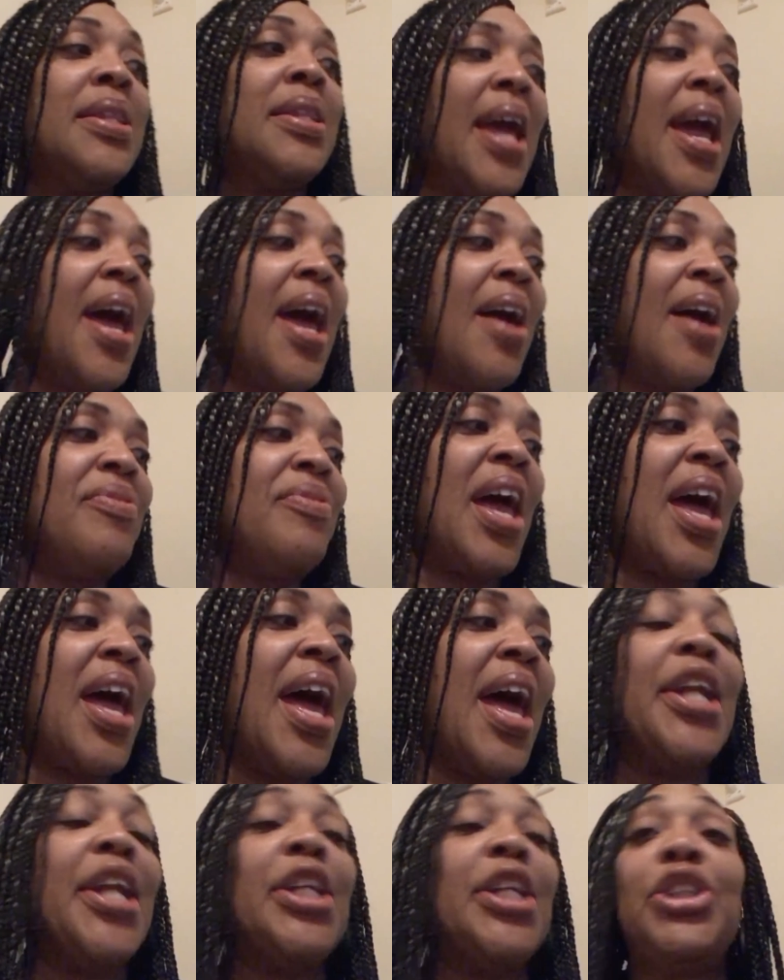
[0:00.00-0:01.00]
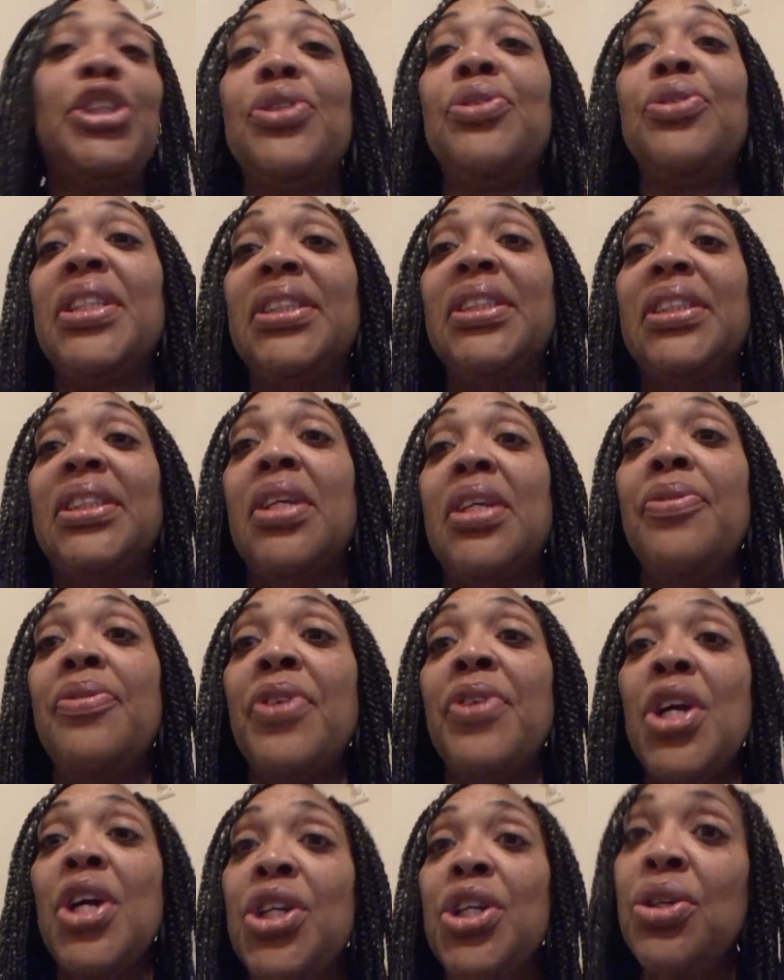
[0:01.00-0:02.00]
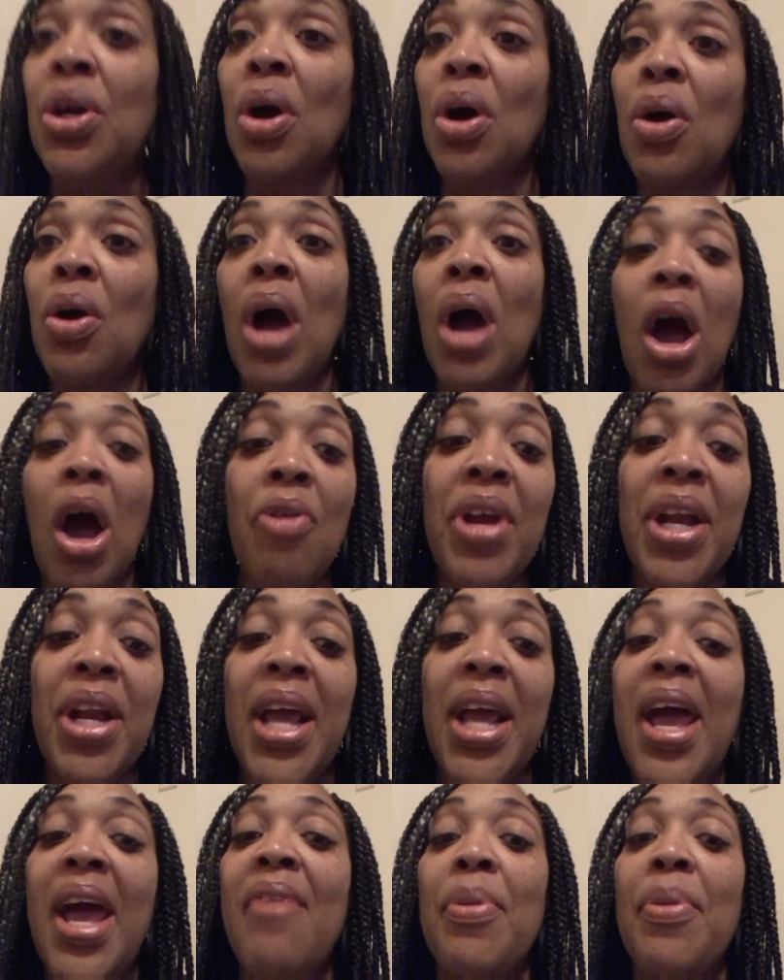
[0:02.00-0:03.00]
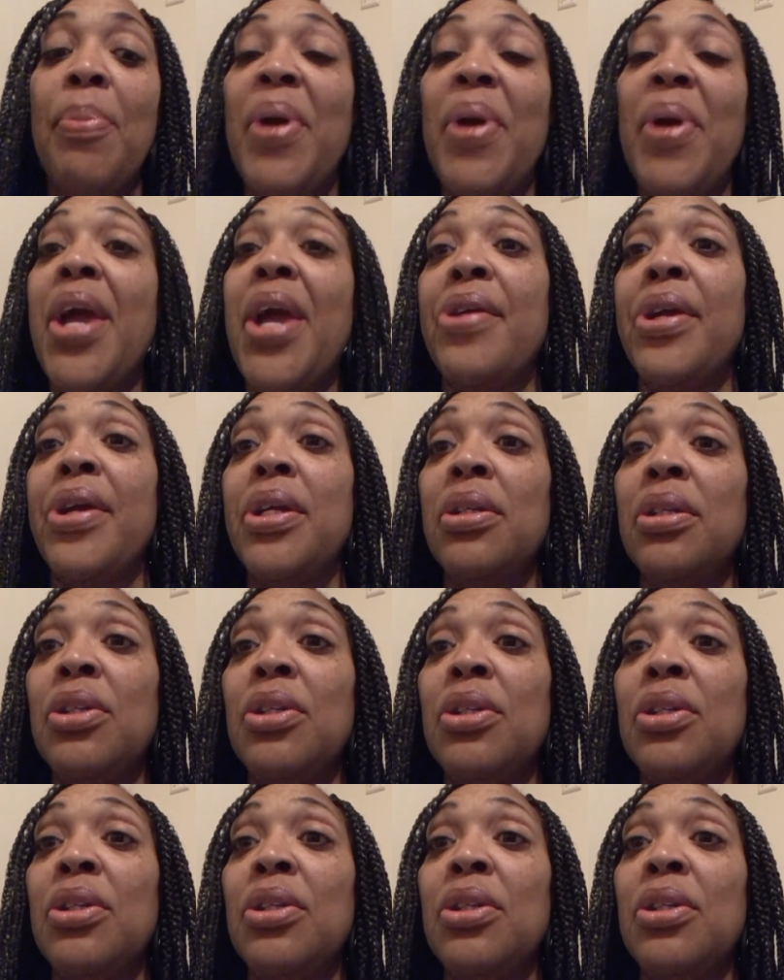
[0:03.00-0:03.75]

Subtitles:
they have that attitude as if, I already have a parent. You